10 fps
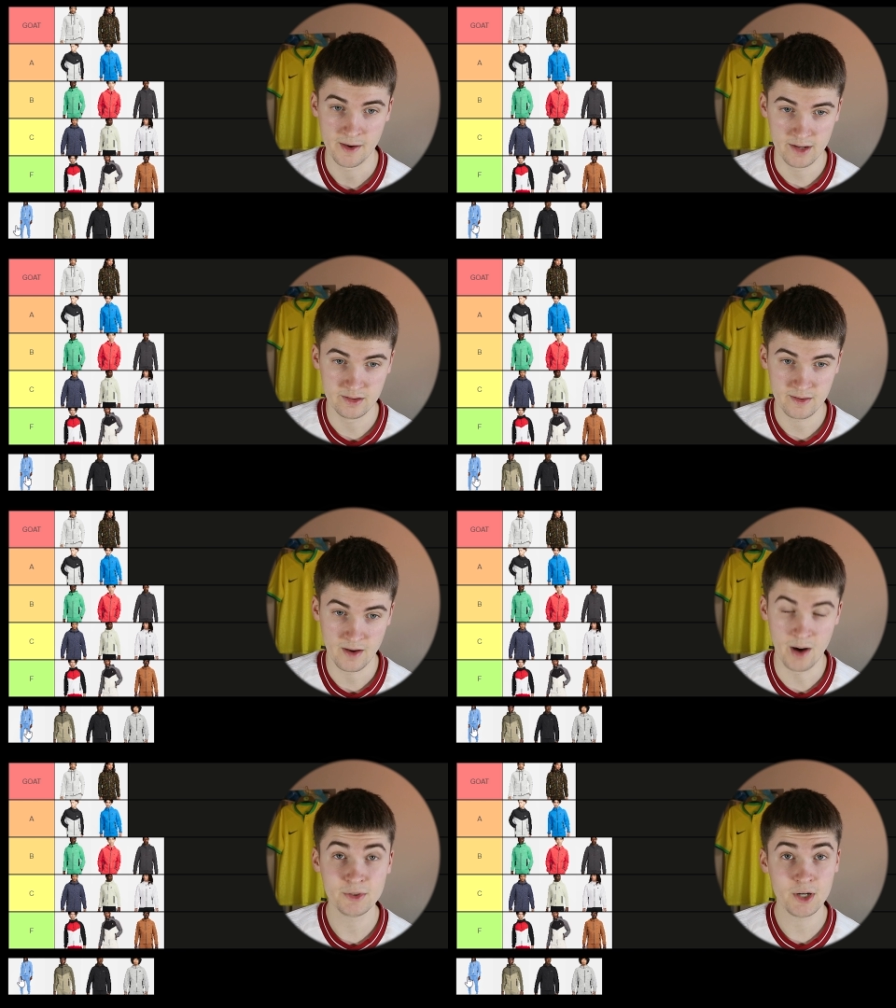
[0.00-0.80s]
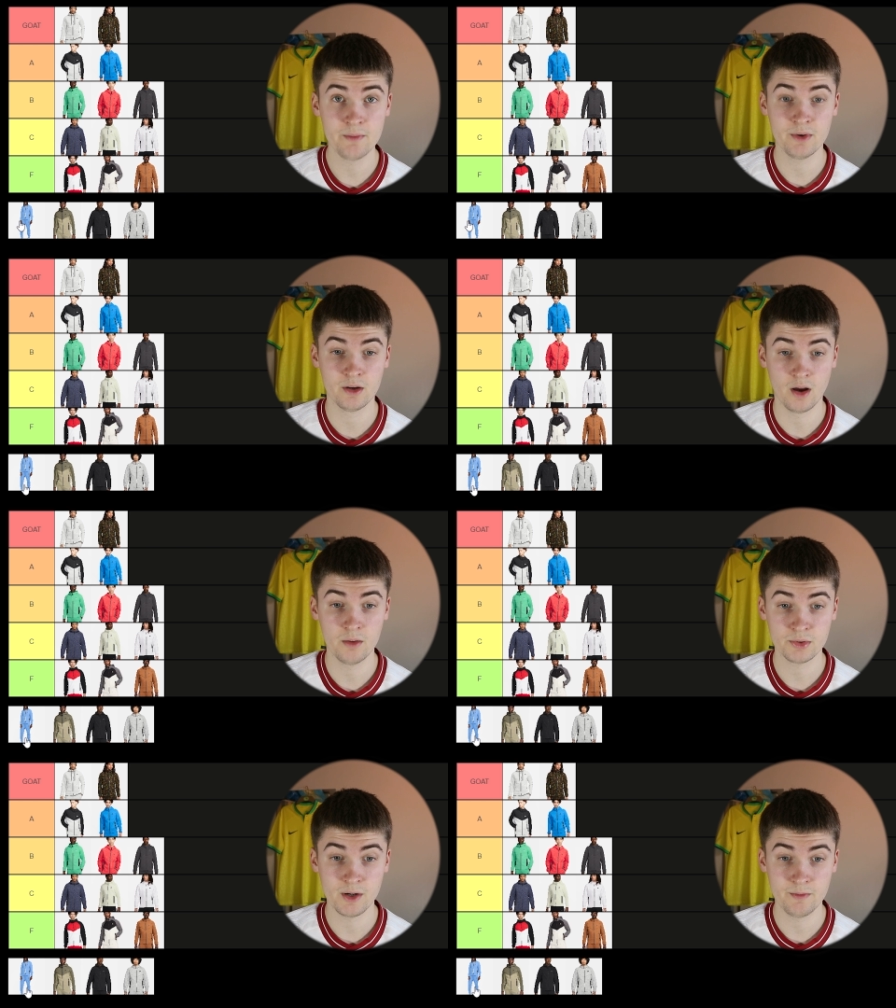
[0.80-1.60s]
and I was kind
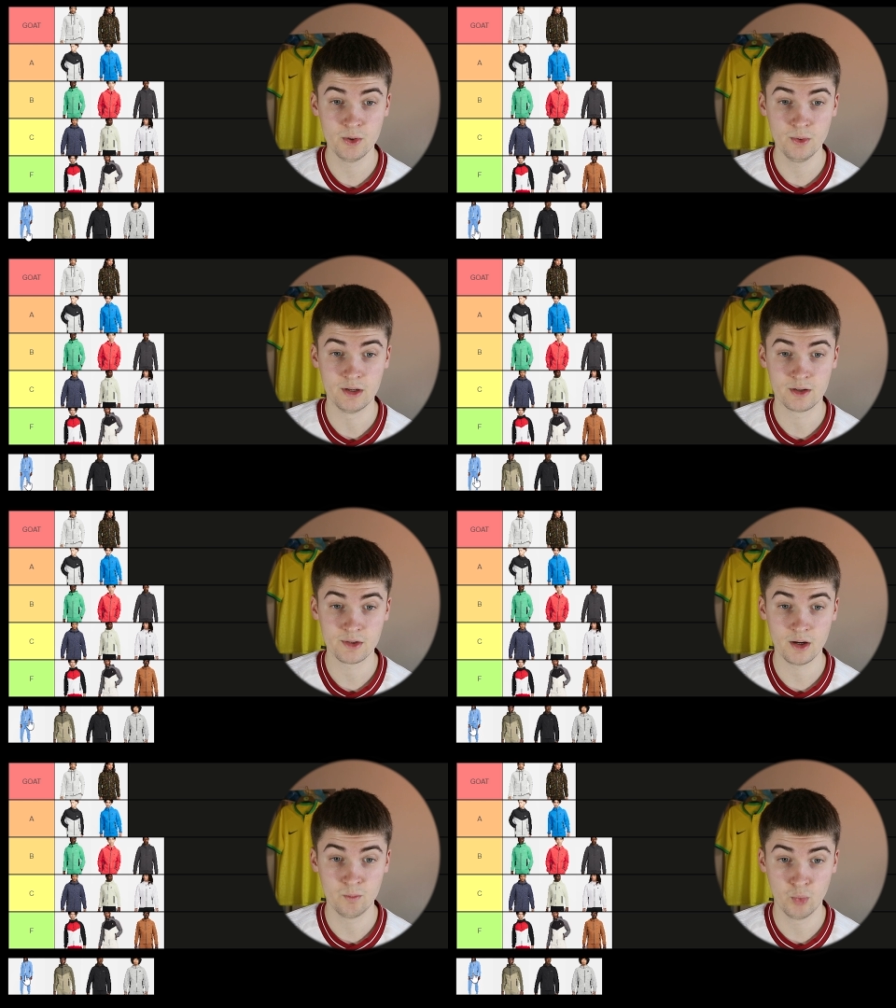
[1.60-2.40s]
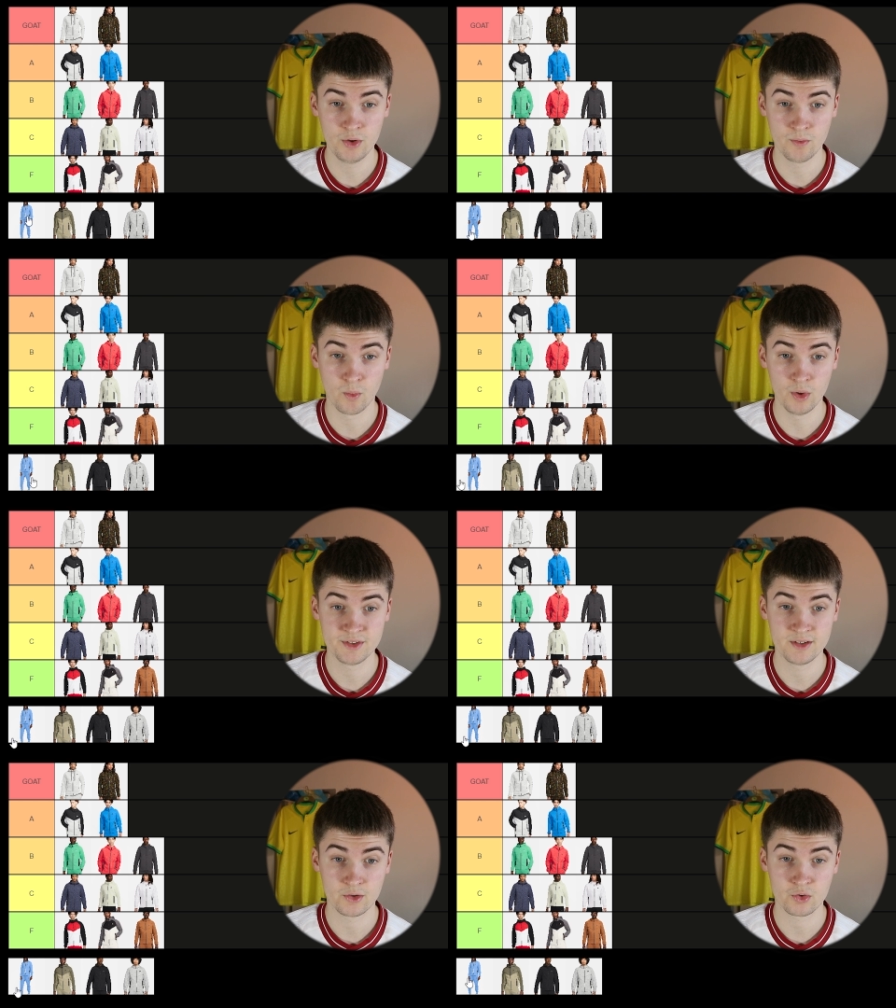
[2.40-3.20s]
of annoyed because I would have
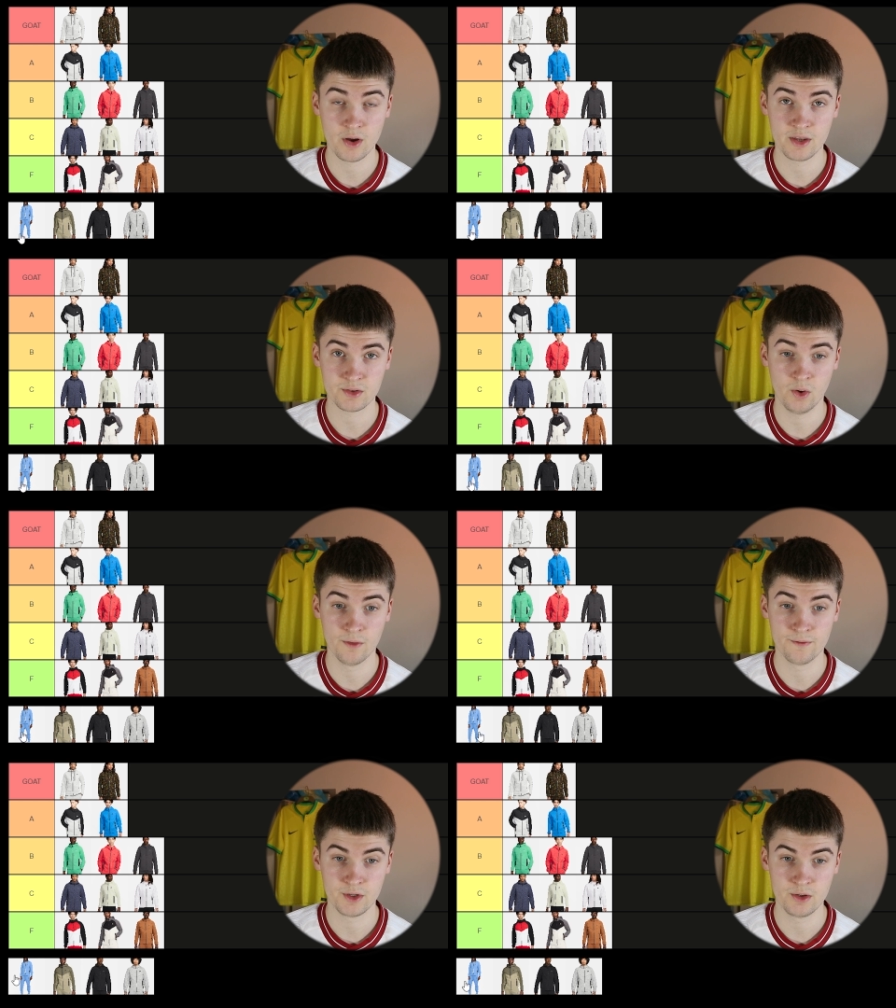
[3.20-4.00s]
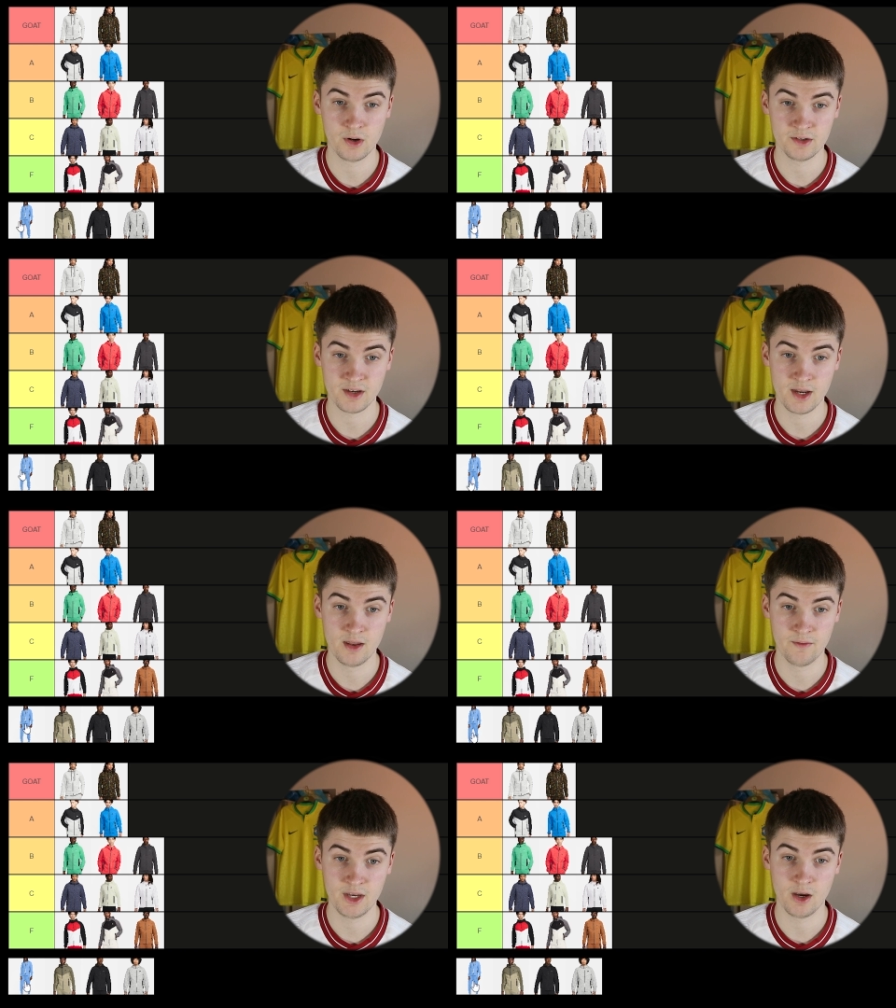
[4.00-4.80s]
wanted to try this on for you guys
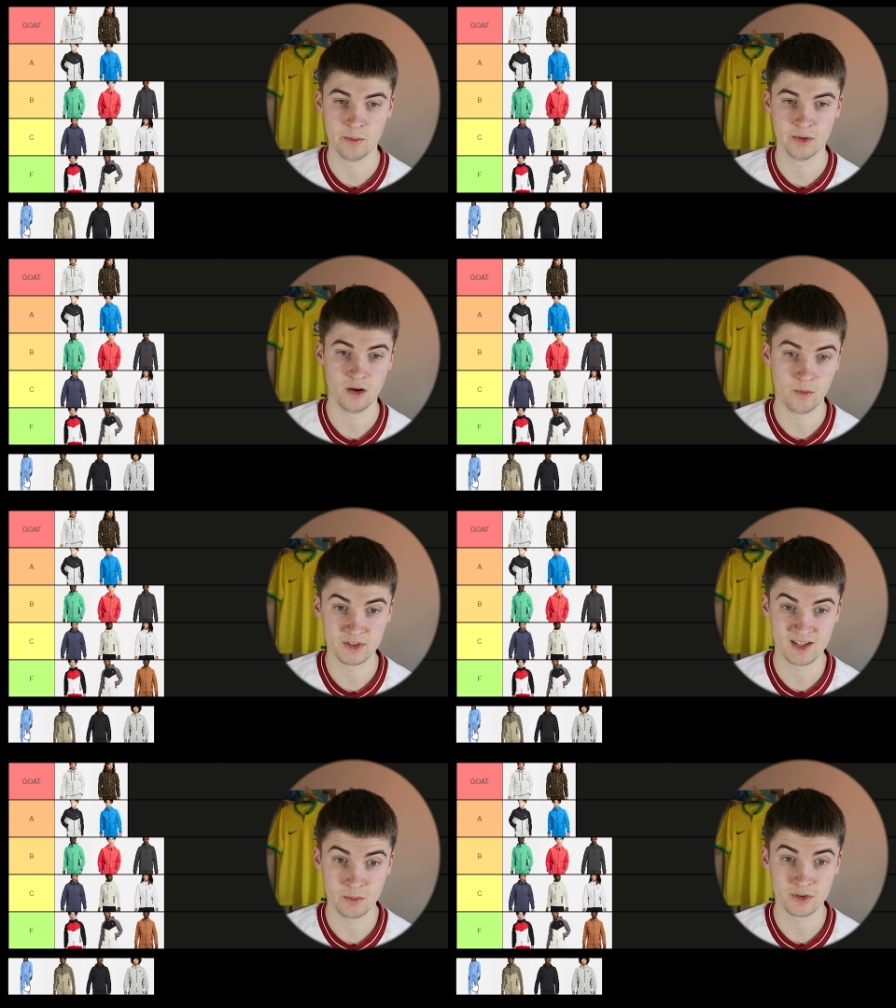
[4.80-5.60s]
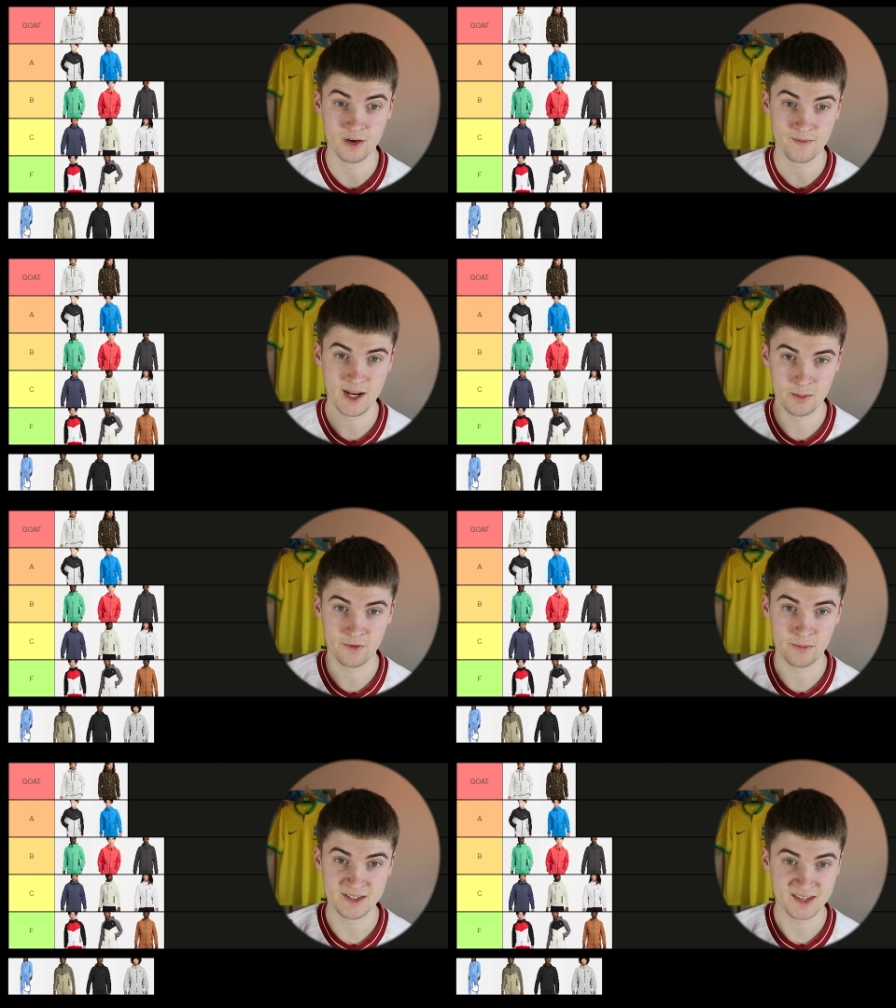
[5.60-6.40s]
in the video, but obviously it wasn't available
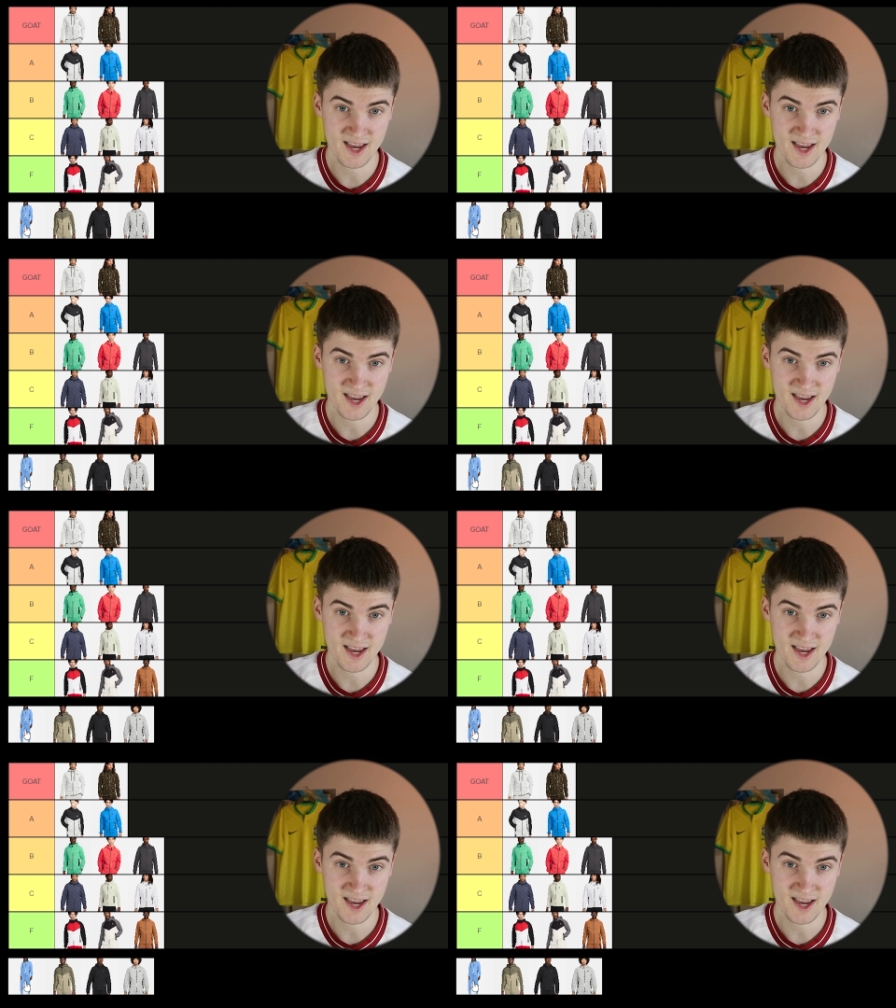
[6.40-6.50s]
for me to